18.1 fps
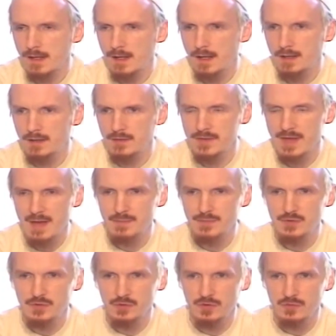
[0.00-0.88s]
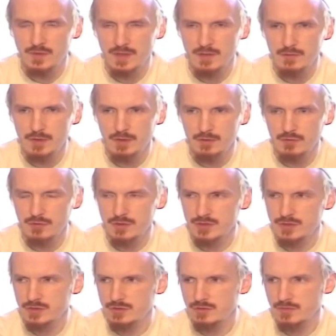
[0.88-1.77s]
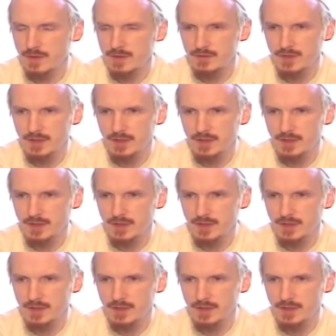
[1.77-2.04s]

and the absence of any real tradition of their